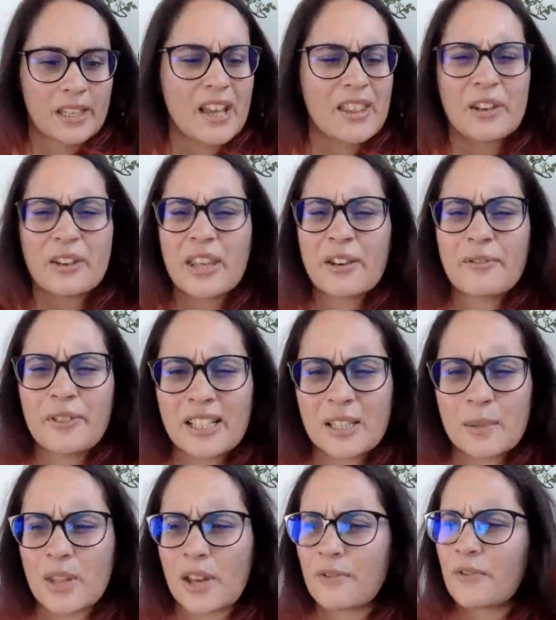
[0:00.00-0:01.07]
yeah that that
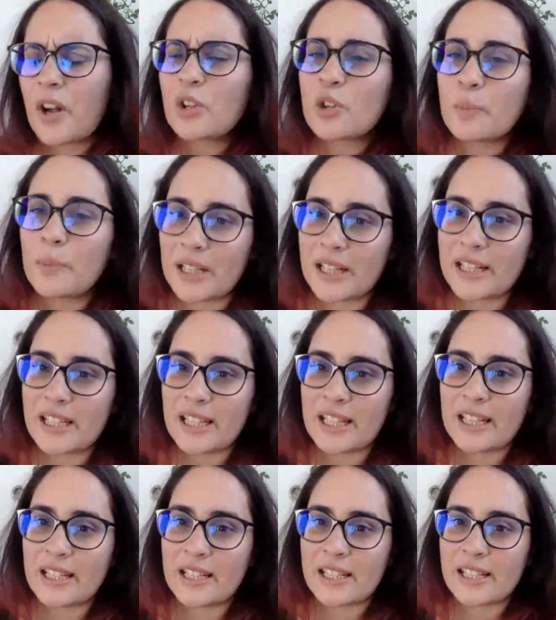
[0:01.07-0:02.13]
victim that
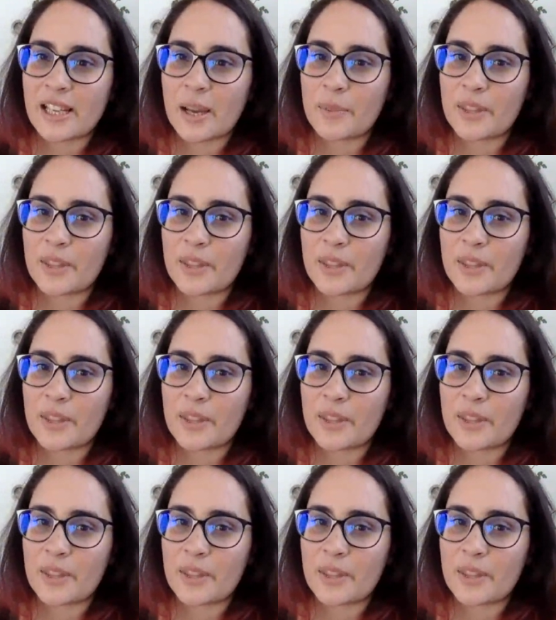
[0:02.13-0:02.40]
vulnerability into